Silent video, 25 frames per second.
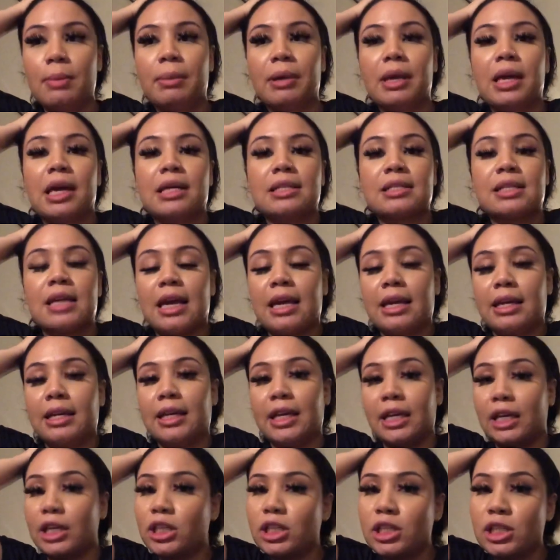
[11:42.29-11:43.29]
because I
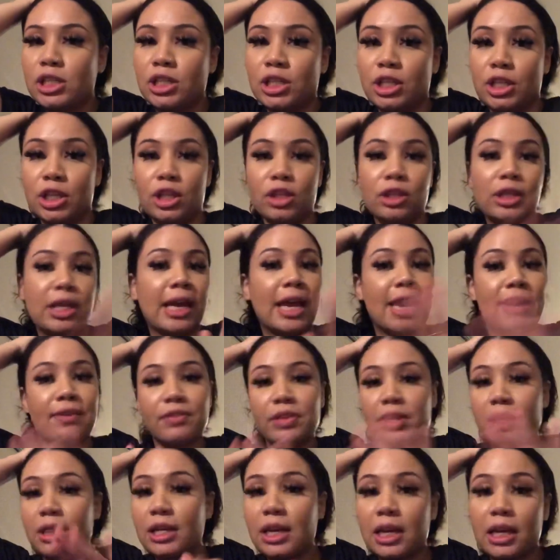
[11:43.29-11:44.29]
guarantee, like,
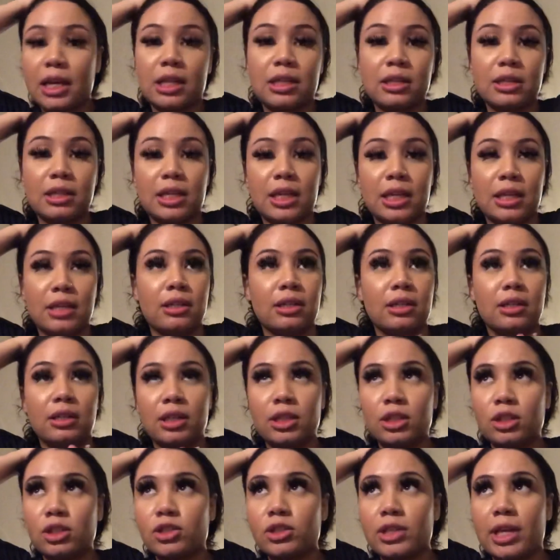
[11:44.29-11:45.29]
everything that
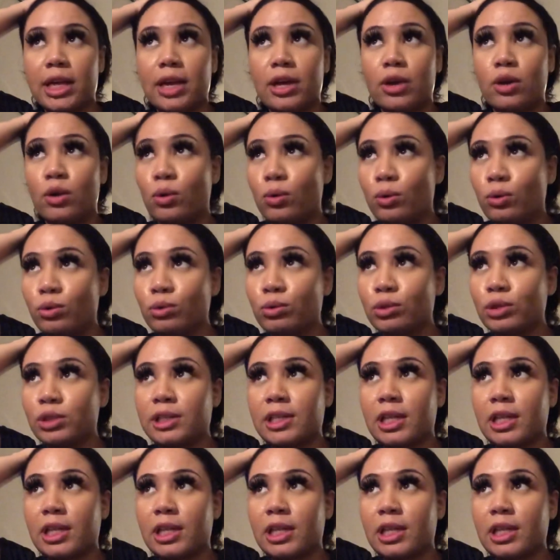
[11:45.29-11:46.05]
glitters ain't gold.